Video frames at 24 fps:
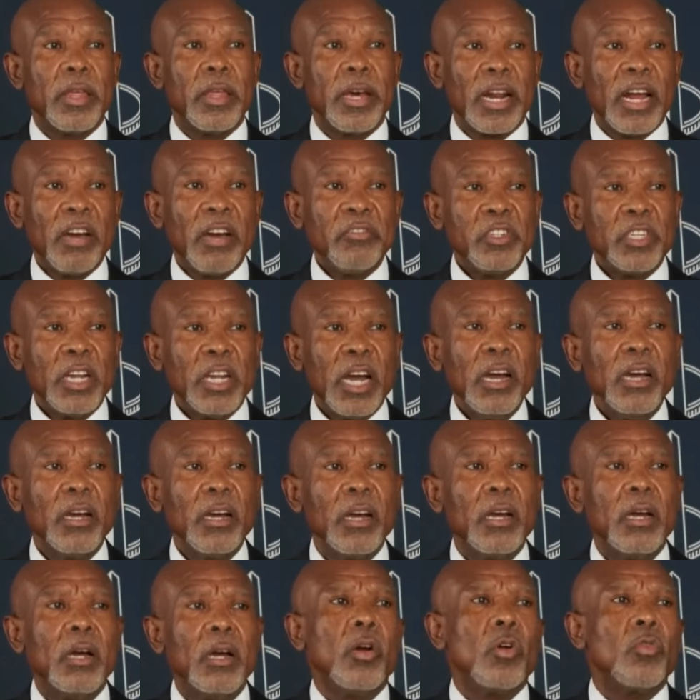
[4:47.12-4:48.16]
Thereafter,
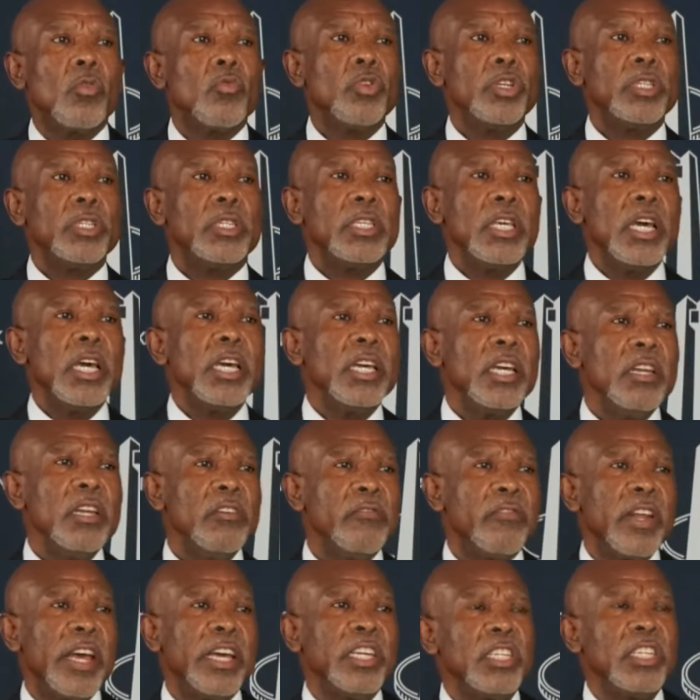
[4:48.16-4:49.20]
we see
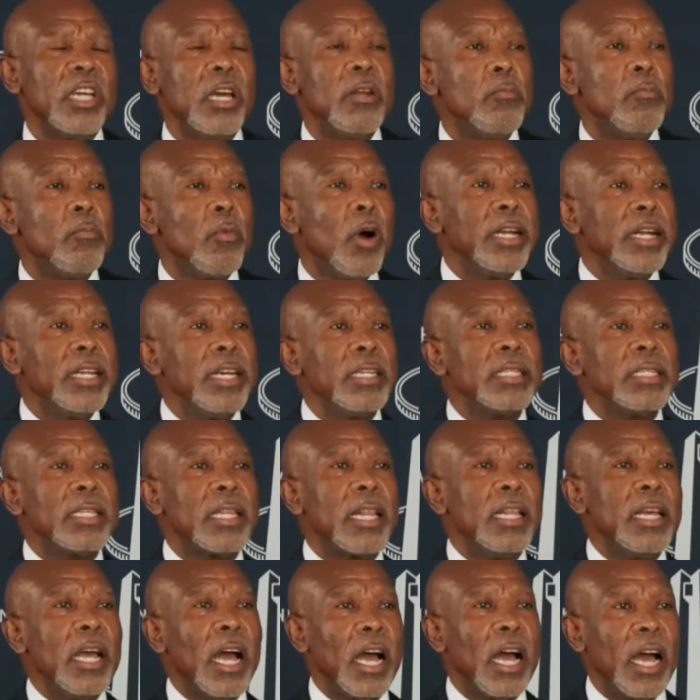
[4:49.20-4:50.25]
inflation
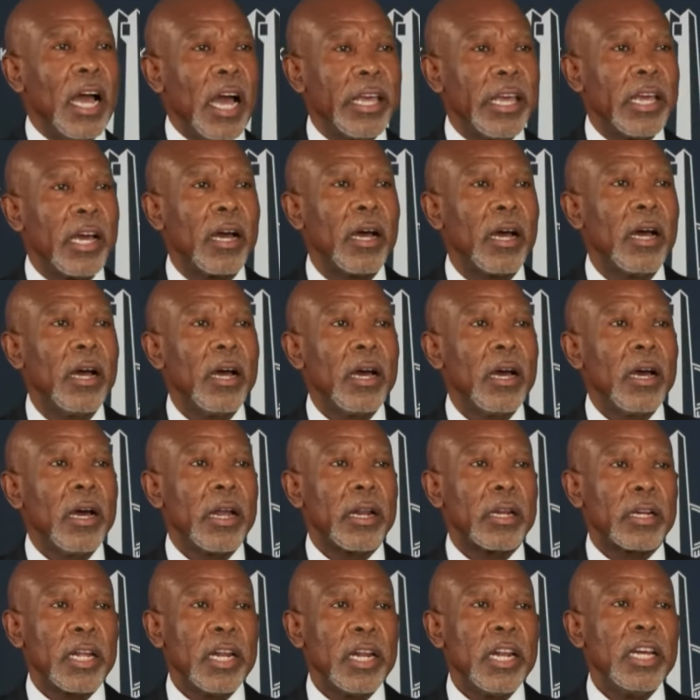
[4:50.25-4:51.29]
modestly higher
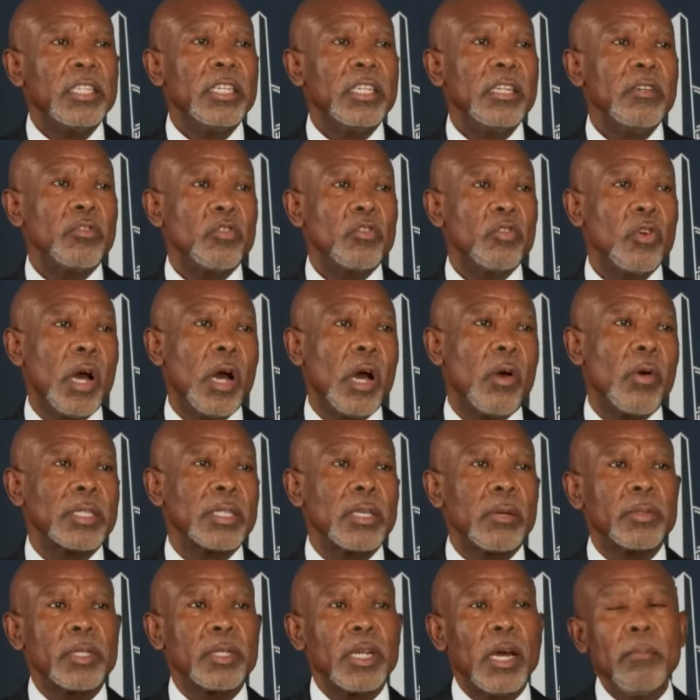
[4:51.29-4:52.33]
relative to
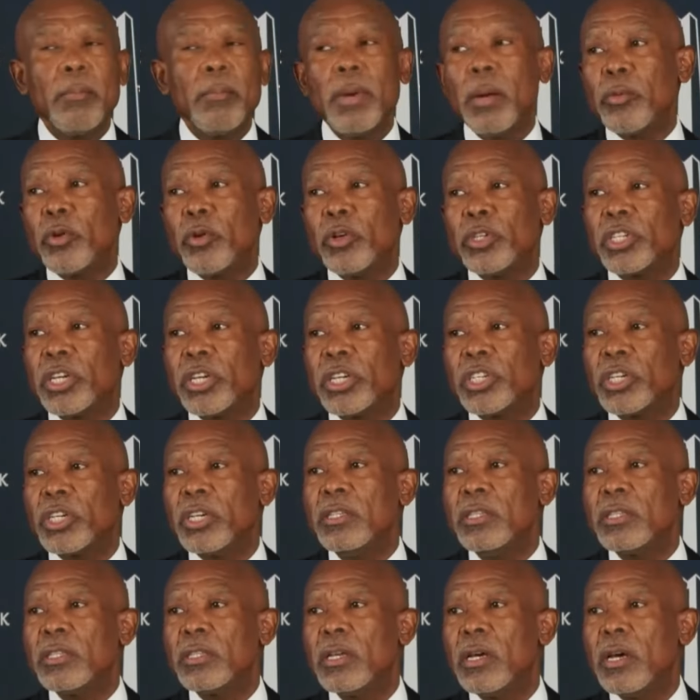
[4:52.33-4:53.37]
our September
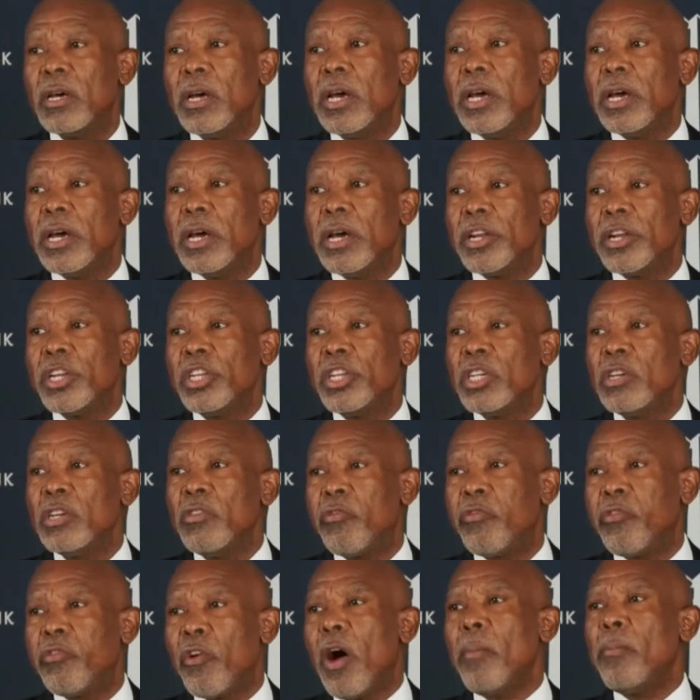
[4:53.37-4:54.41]
projections,
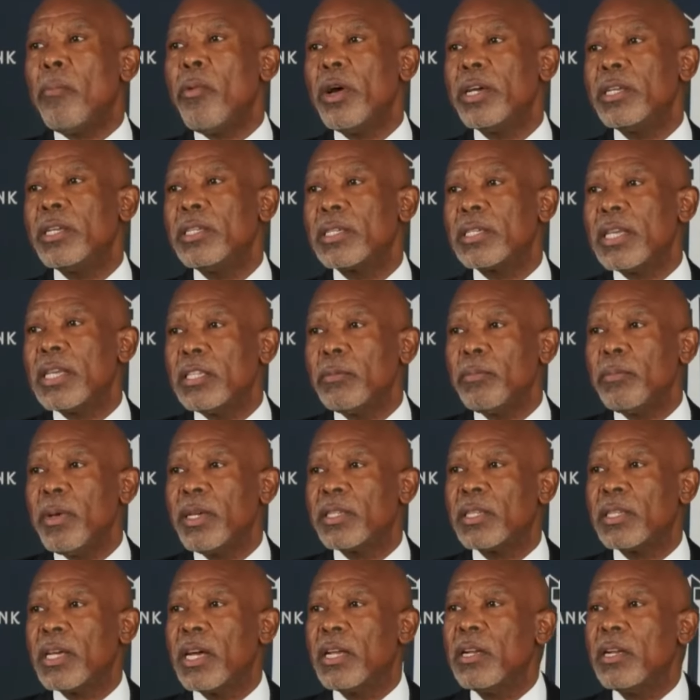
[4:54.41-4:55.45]
reaching
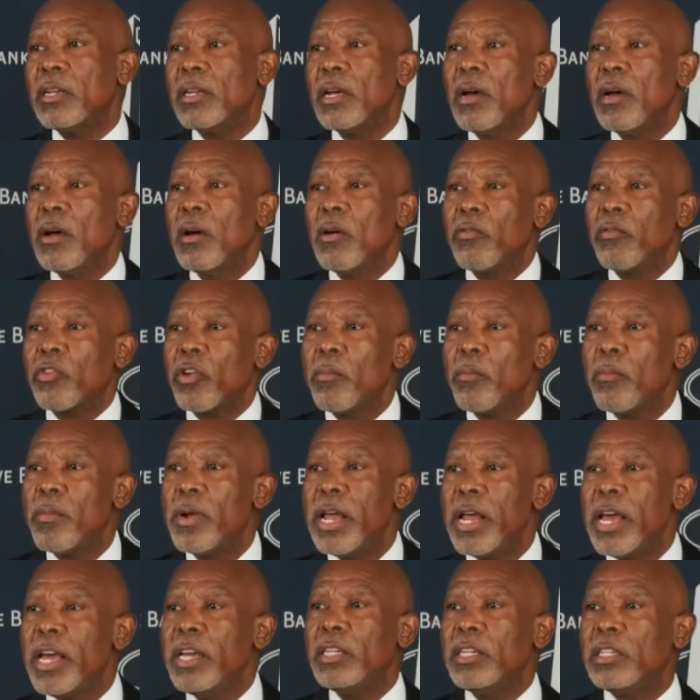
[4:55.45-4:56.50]
4.6%
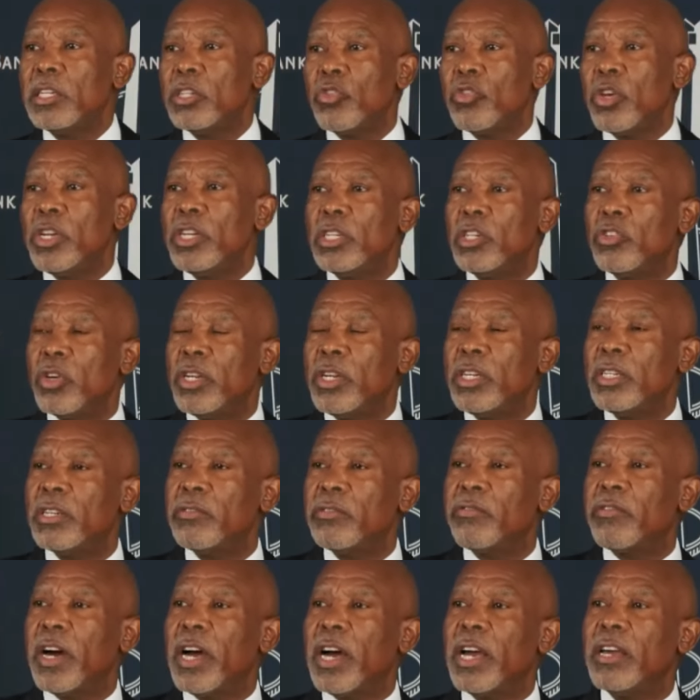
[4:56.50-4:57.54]
from late
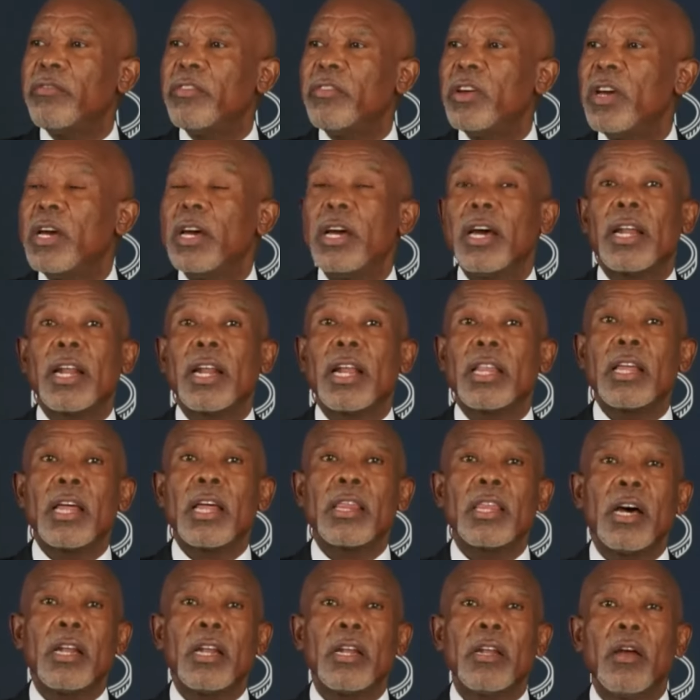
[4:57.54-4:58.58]
2025
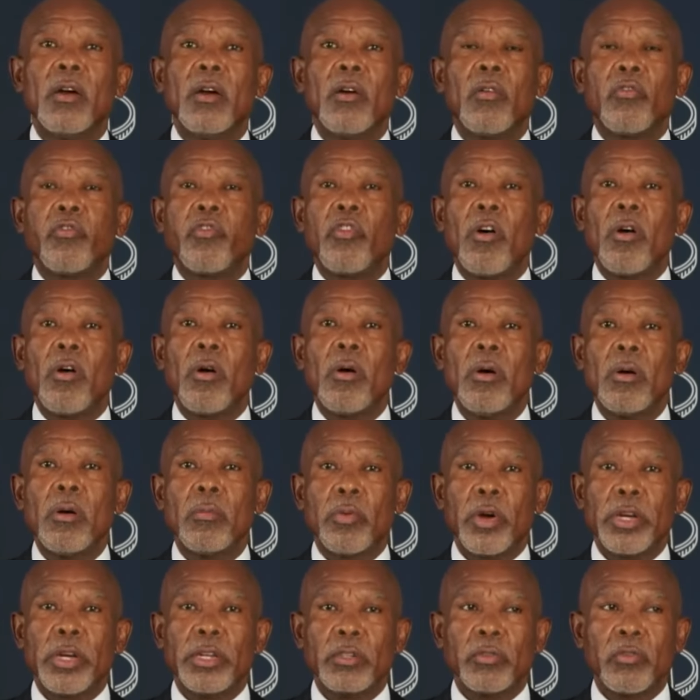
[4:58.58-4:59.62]
rather than
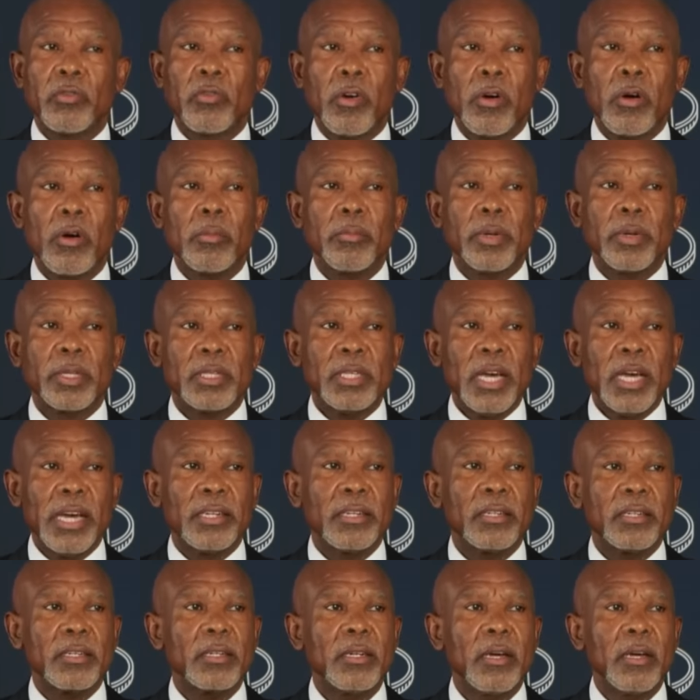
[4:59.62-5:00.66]

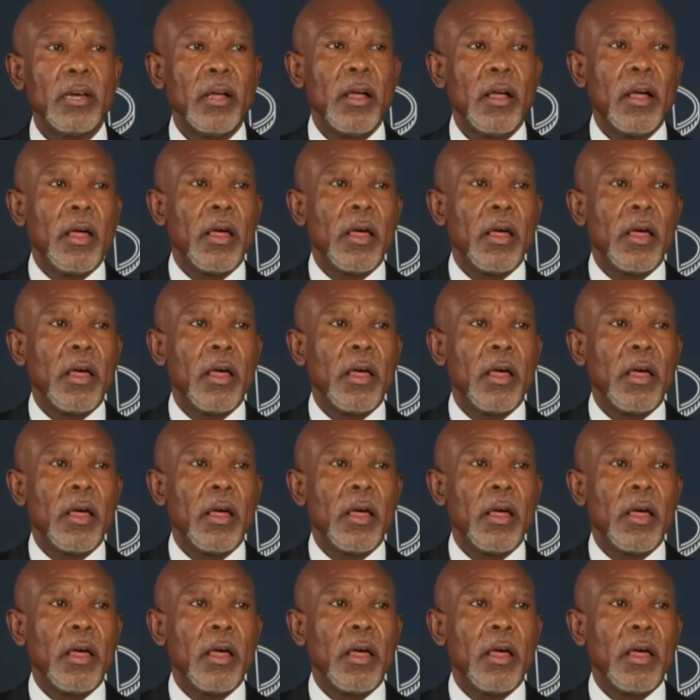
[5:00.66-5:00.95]
4.4%.